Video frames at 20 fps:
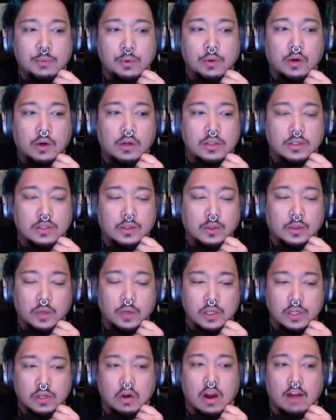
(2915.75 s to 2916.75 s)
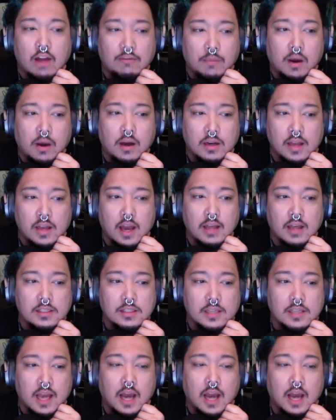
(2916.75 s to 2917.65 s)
but we are also a witchcraft podcast.